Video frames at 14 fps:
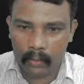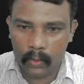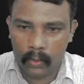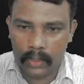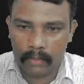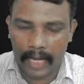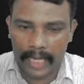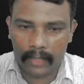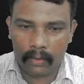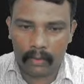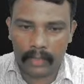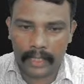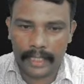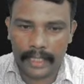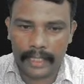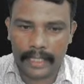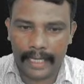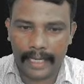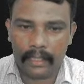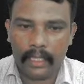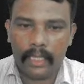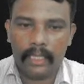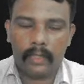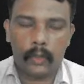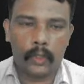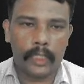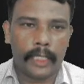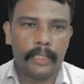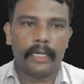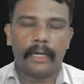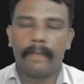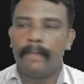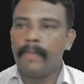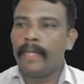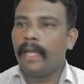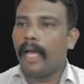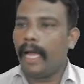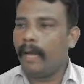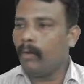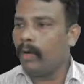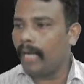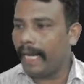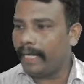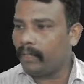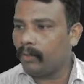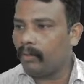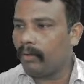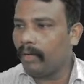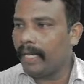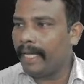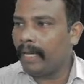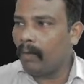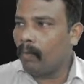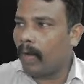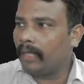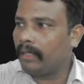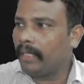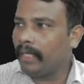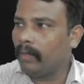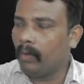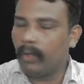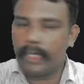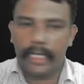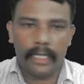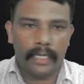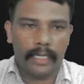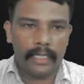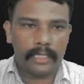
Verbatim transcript: goods microcredit, and gender i would like to clear one thing over here dear